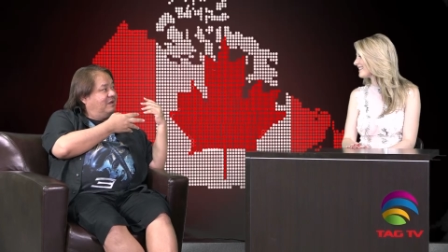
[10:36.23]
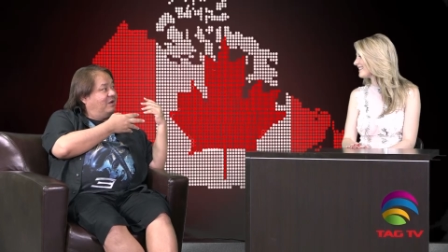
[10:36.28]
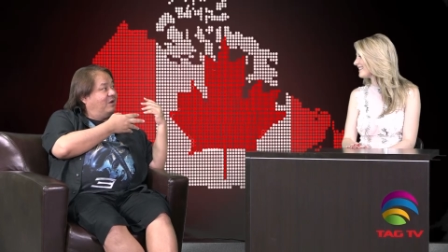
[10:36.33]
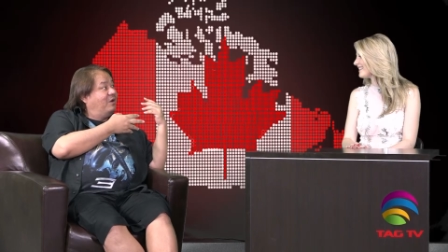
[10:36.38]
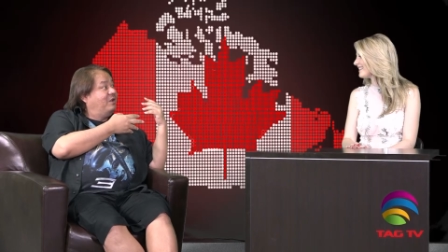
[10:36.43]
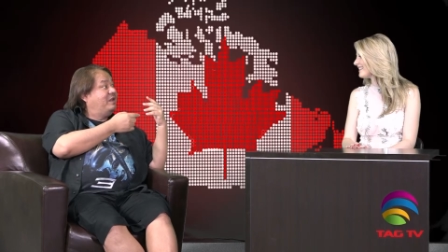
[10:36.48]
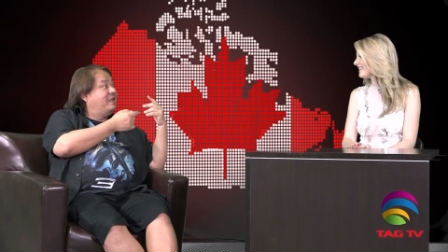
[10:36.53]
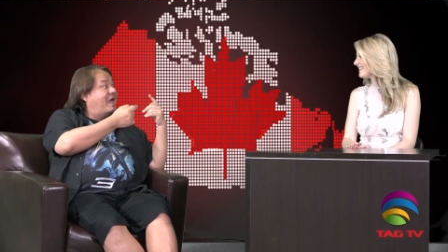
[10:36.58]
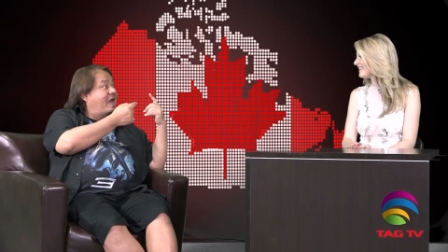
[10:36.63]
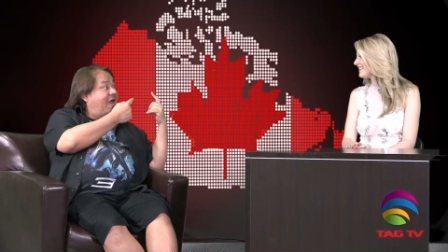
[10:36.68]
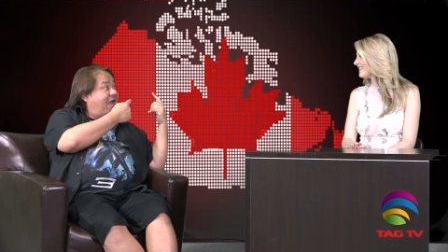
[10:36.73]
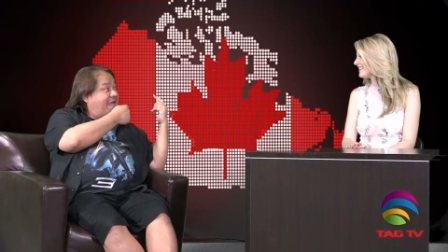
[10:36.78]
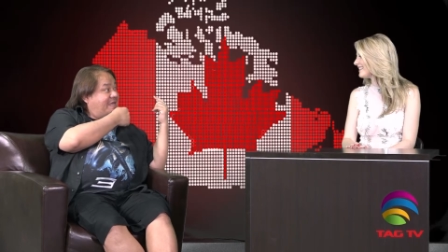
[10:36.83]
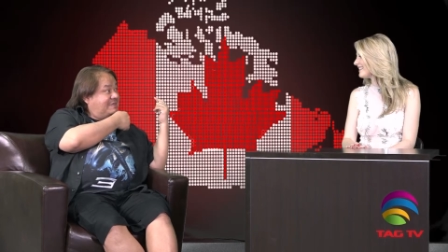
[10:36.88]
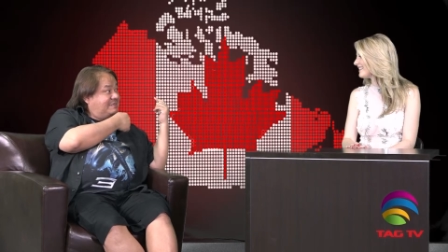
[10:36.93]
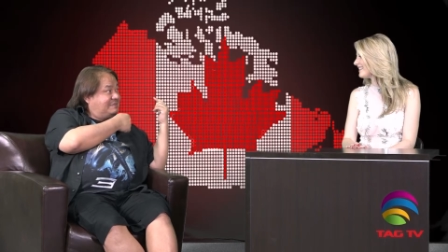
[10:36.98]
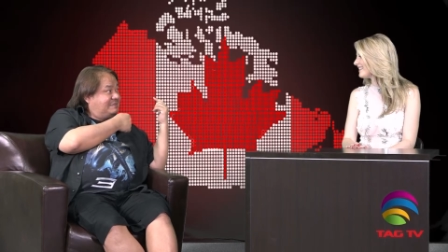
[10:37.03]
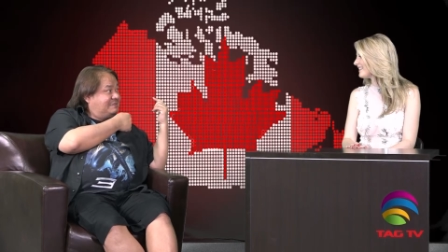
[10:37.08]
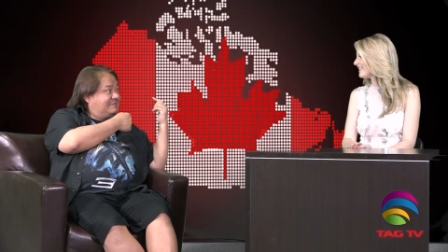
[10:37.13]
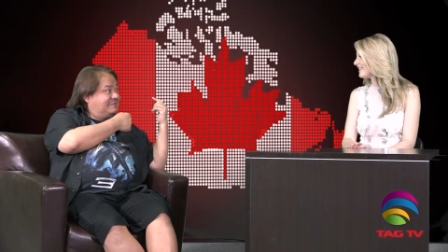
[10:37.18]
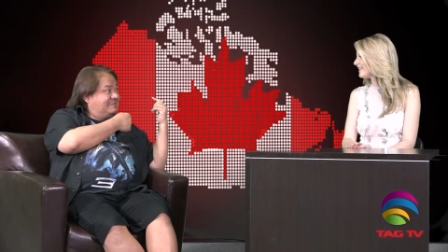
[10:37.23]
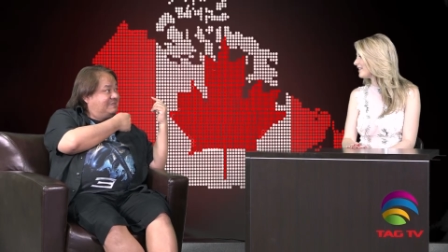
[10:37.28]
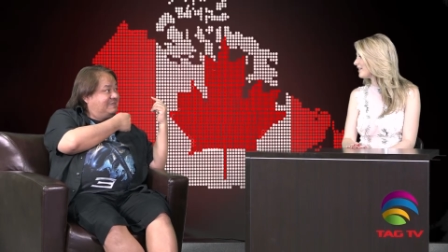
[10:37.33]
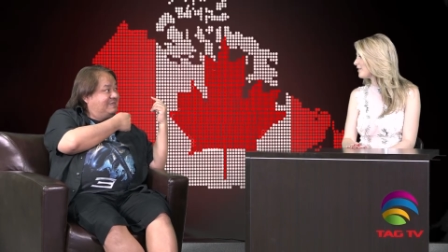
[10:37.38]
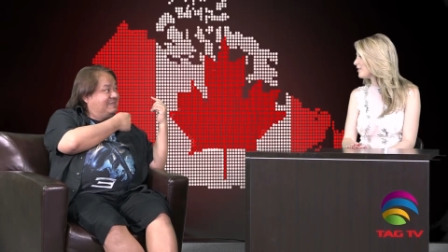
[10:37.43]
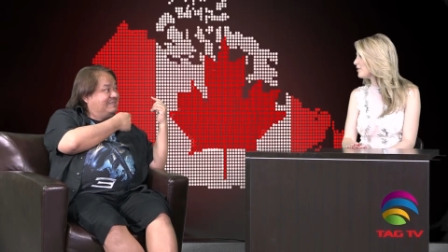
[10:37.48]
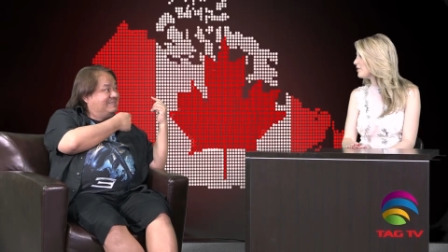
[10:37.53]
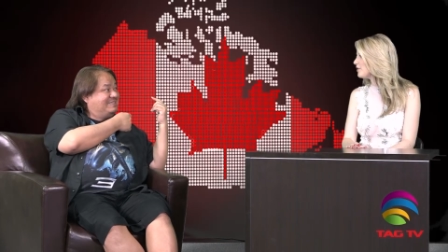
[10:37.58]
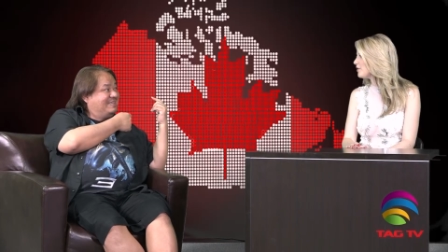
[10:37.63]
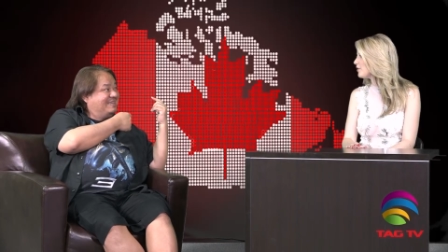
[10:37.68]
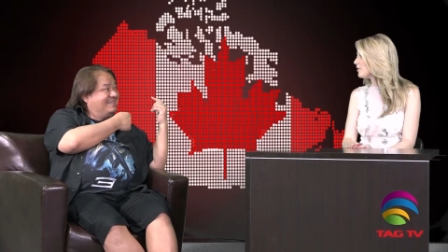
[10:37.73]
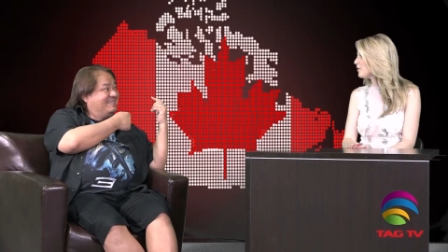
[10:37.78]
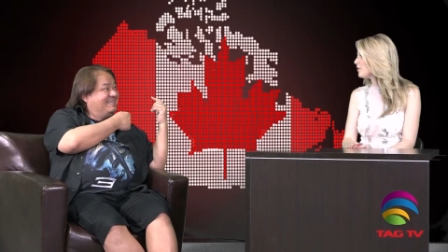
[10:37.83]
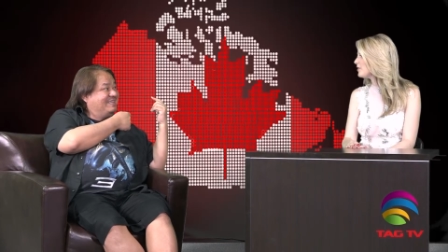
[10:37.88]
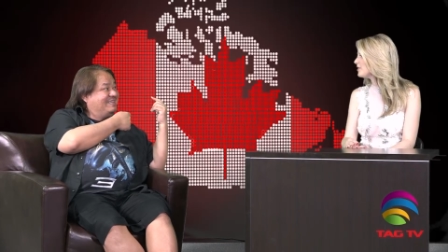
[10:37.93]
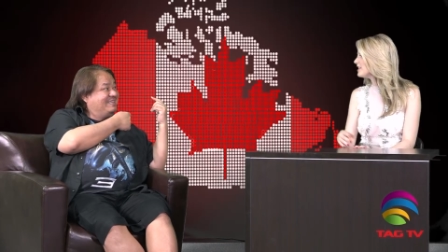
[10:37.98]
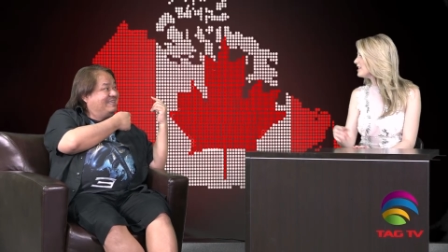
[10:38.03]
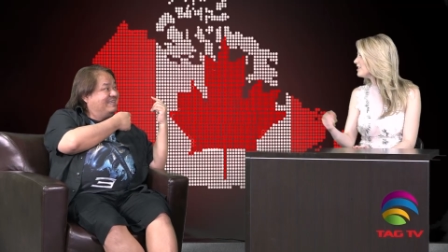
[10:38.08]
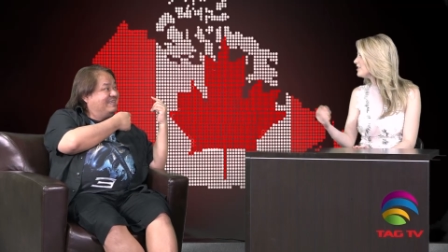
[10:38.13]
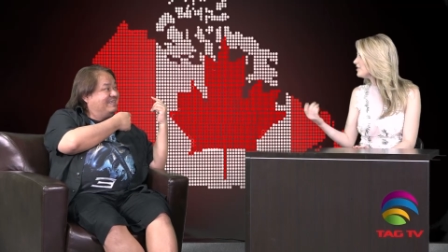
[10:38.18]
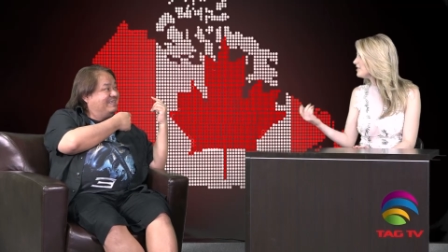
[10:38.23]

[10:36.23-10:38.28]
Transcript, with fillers: On ice inside. Who, who did